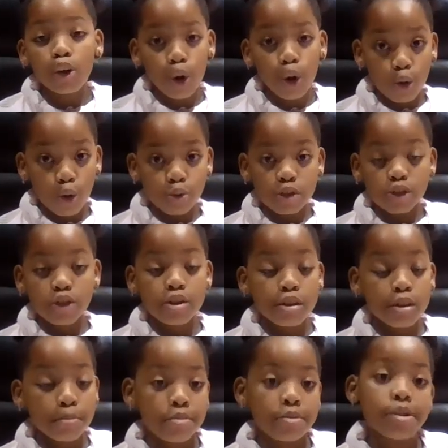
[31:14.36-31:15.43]
Go to
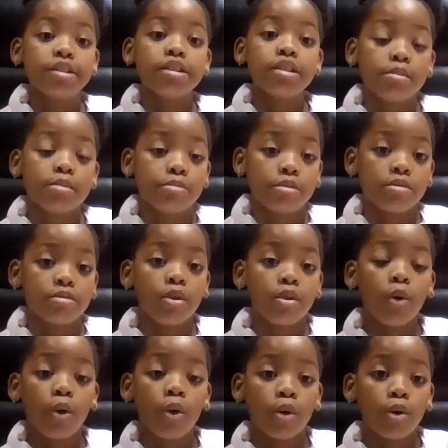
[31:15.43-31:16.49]
the principal
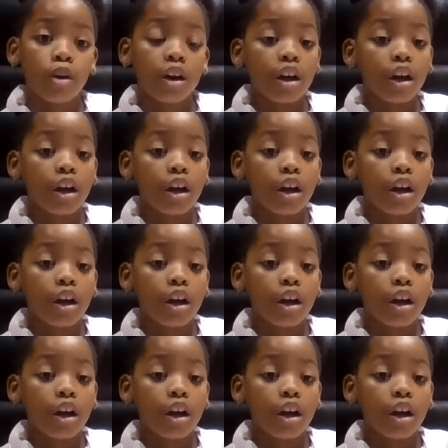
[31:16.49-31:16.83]
or